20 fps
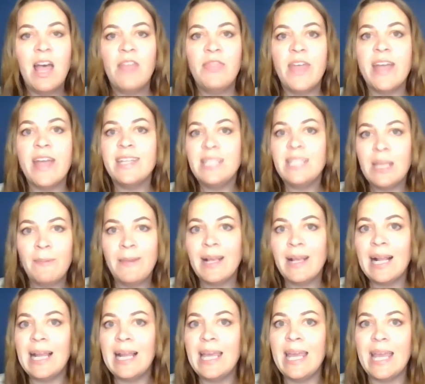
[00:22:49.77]
There
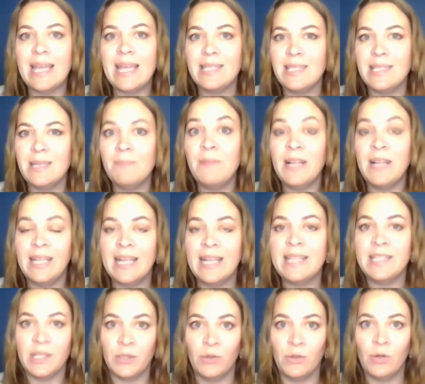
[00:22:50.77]
typically isn't
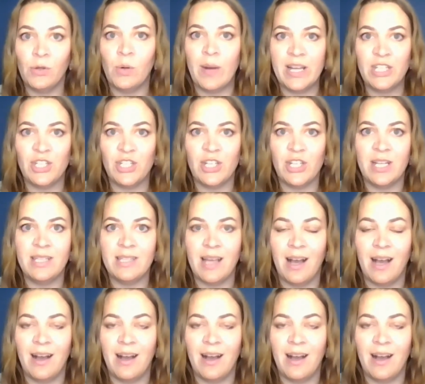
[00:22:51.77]
political questions